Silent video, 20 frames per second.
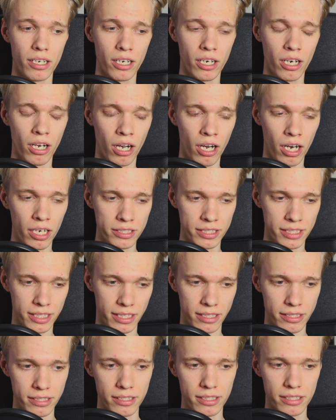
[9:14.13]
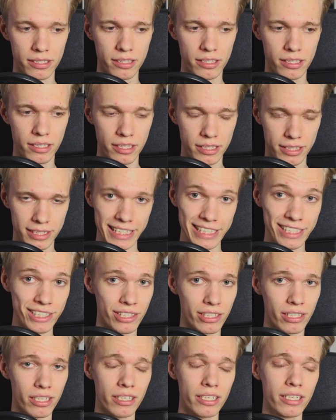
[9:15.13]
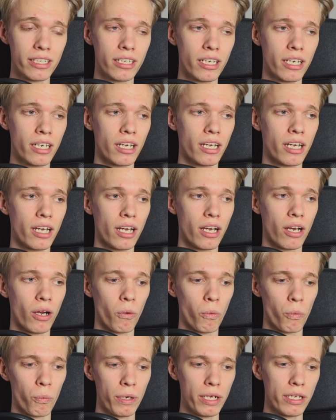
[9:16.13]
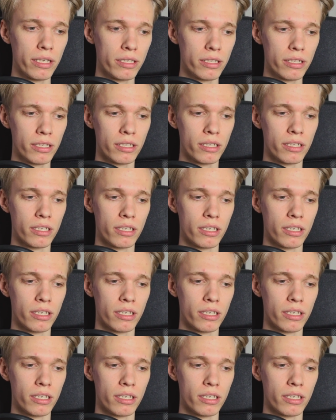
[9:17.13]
content consistently will